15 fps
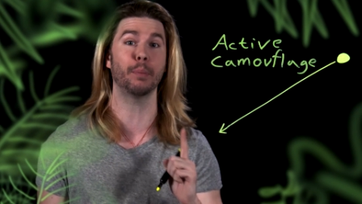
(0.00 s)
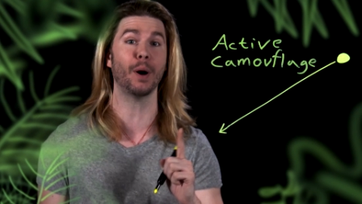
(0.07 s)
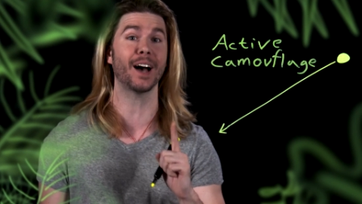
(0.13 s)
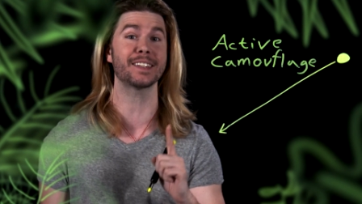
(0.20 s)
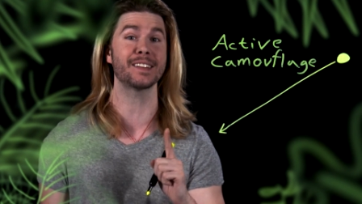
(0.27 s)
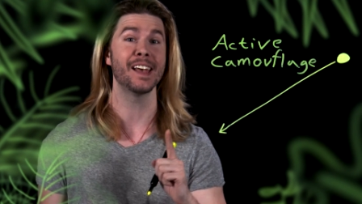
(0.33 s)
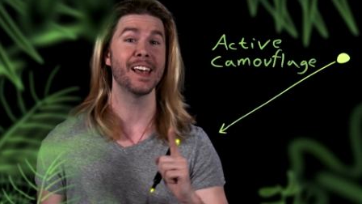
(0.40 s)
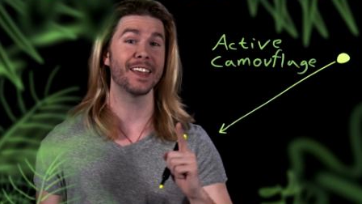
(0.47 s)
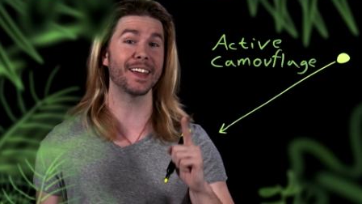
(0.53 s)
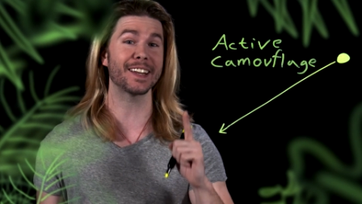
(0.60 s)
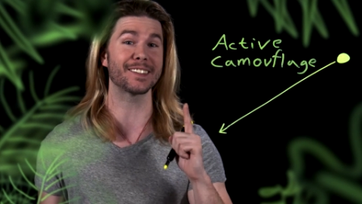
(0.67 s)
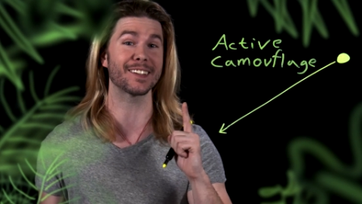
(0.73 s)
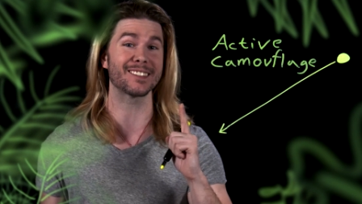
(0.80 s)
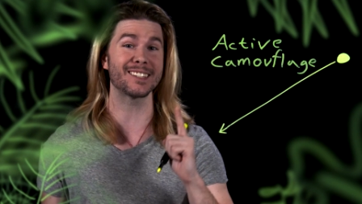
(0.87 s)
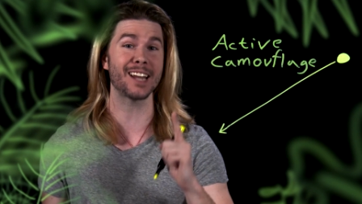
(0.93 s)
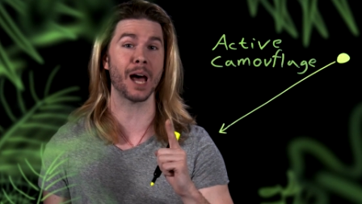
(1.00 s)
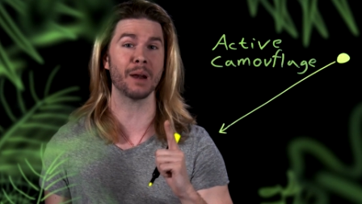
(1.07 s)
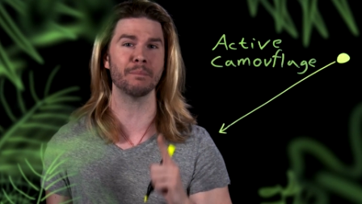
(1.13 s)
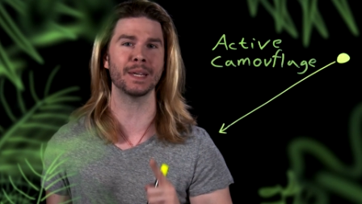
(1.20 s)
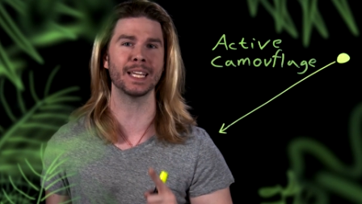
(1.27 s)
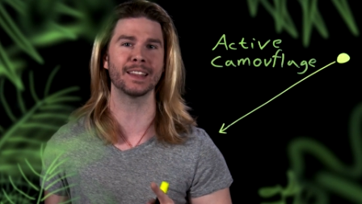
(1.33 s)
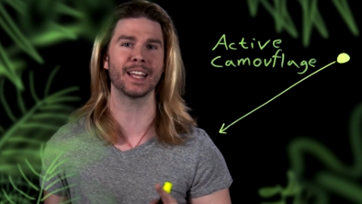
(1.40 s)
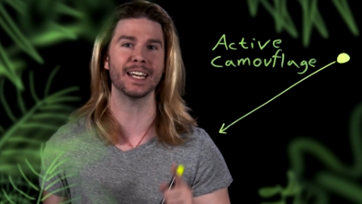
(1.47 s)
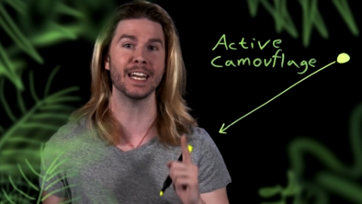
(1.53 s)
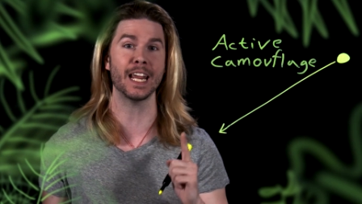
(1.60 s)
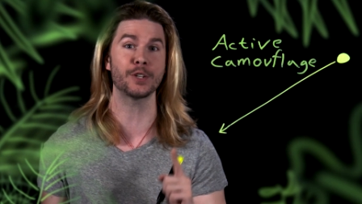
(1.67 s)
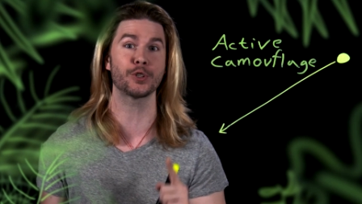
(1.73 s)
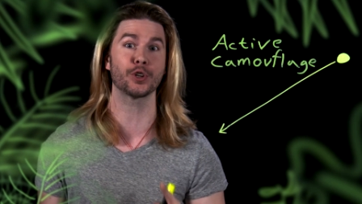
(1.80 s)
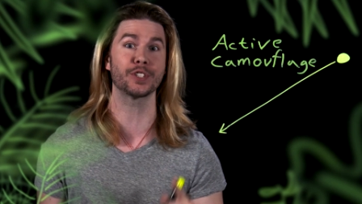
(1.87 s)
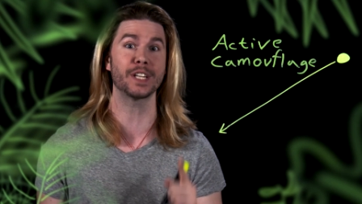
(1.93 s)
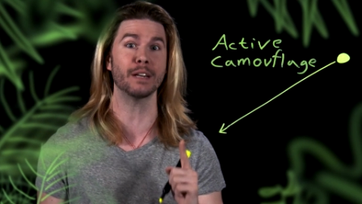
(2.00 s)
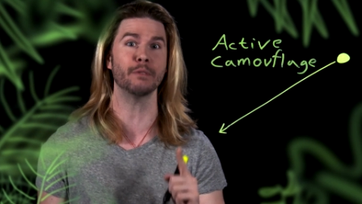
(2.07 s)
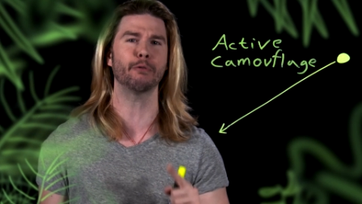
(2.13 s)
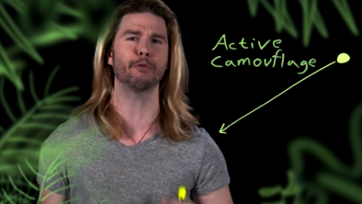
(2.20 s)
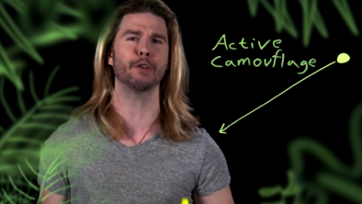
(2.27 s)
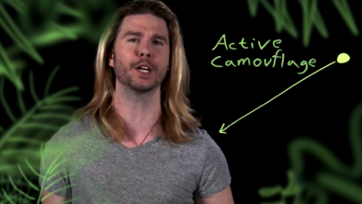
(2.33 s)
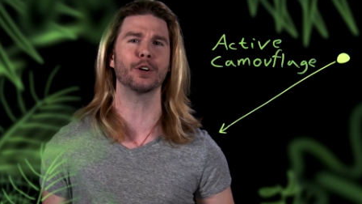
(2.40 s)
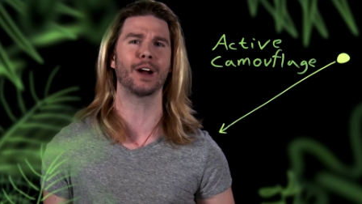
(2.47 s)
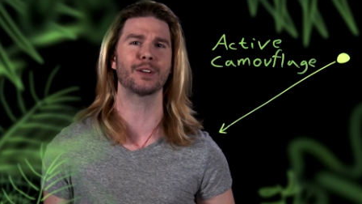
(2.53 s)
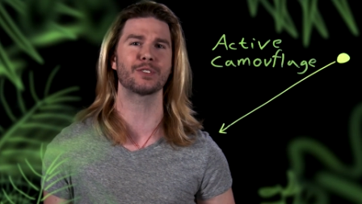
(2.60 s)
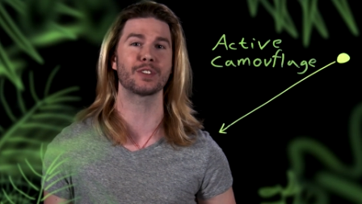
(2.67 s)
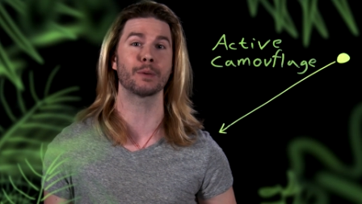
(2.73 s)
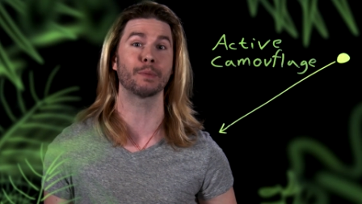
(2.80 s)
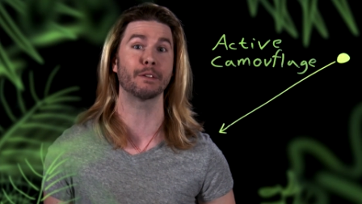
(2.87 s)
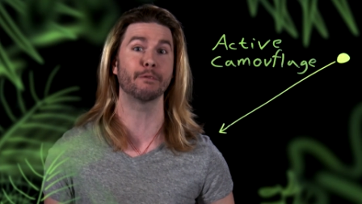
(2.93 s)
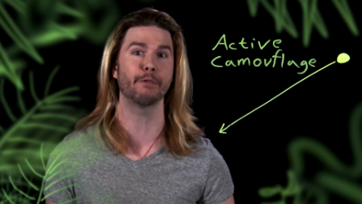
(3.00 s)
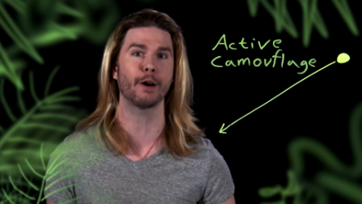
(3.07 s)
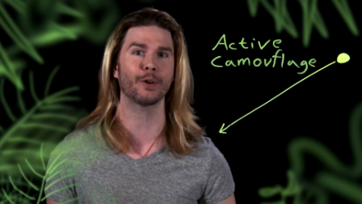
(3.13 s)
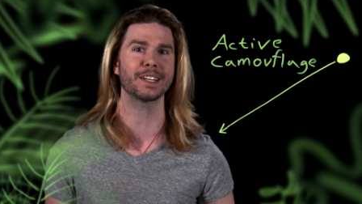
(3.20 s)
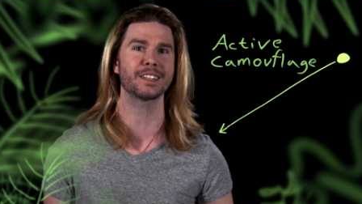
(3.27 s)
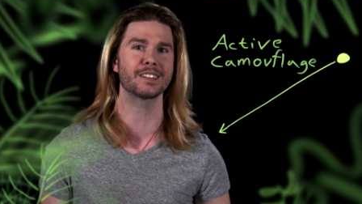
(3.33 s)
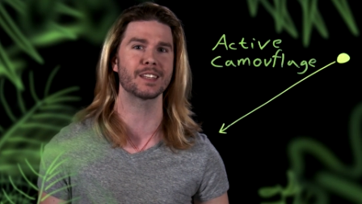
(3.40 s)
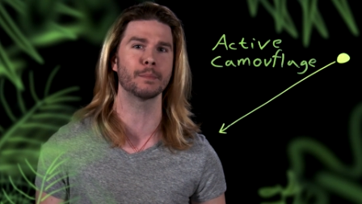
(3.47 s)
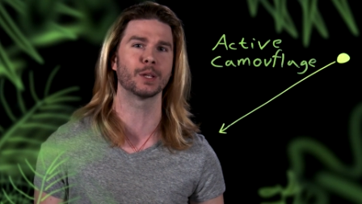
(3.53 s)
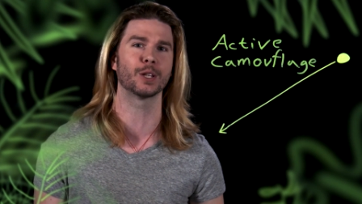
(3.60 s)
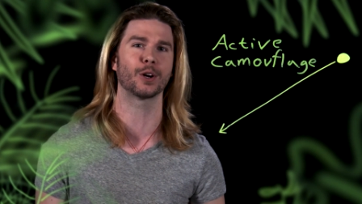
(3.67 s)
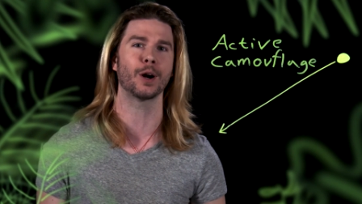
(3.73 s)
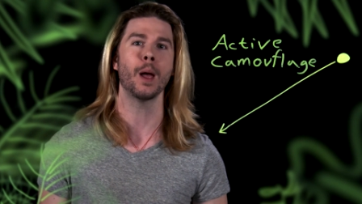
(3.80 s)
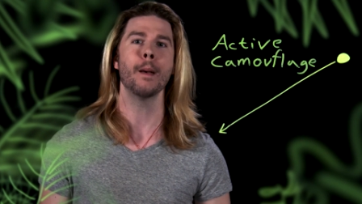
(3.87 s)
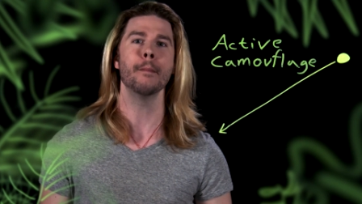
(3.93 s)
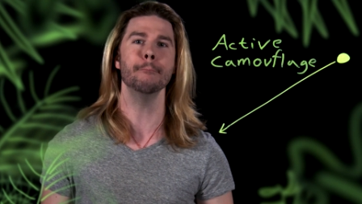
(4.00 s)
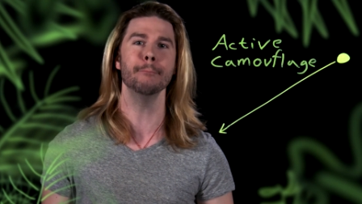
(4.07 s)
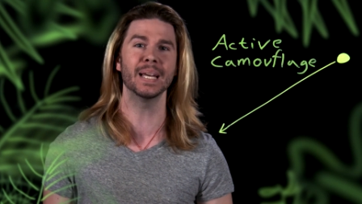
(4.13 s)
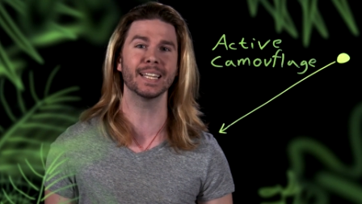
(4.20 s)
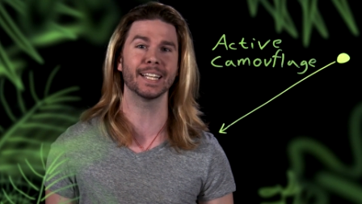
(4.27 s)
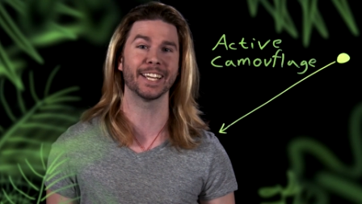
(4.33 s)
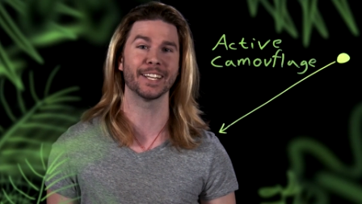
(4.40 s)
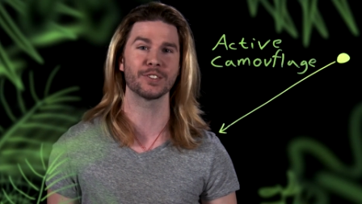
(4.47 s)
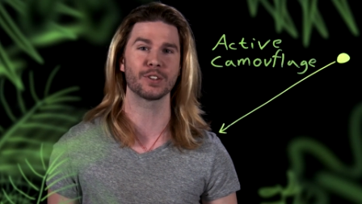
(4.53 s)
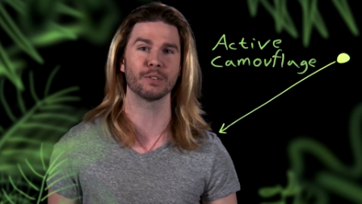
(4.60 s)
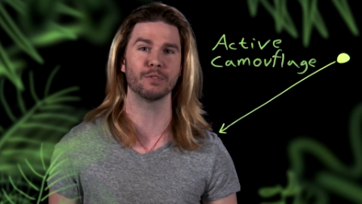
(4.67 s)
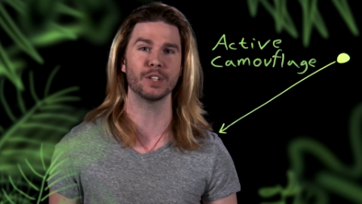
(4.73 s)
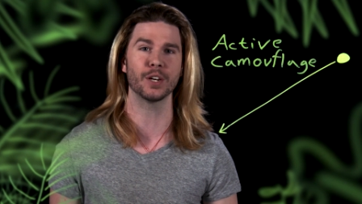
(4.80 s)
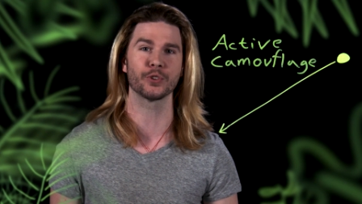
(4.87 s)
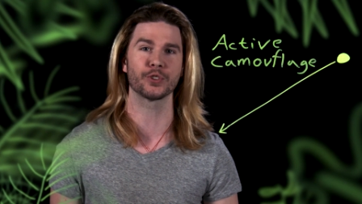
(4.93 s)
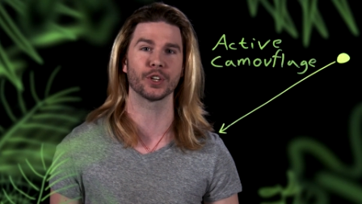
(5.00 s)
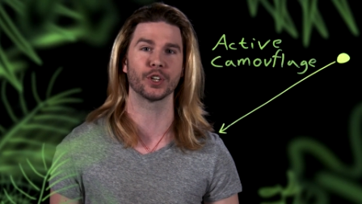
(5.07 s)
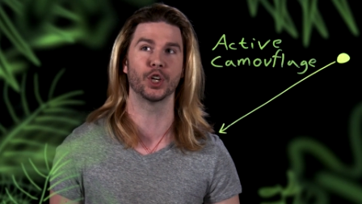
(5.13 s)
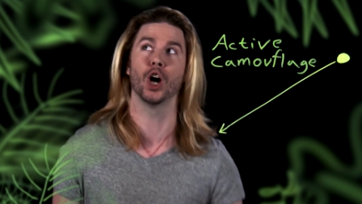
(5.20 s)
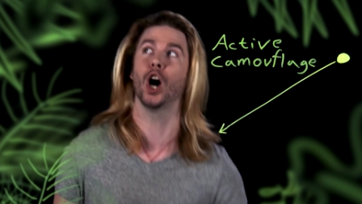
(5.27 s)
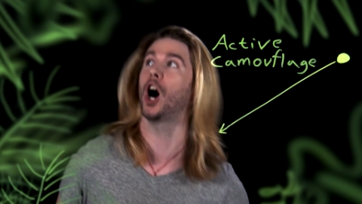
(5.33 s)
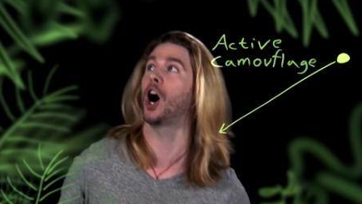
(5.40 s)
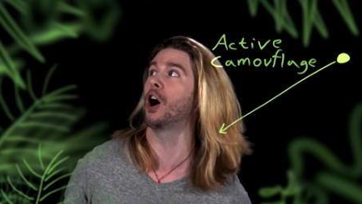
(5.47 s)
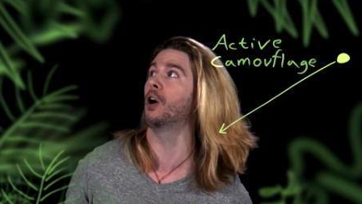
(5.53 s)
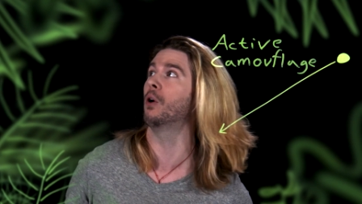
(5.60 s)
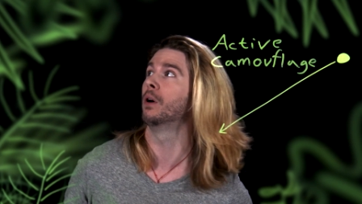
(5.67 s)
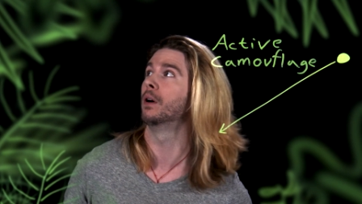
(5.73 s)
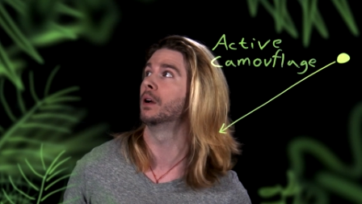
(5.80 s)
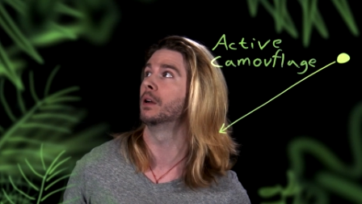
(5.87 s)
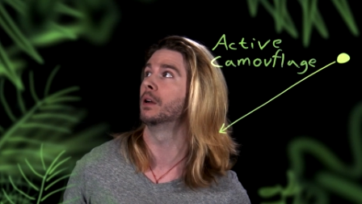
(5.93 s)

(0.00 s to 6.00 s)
but that does not mean that nature didn't figure out something very similar millions of years ago.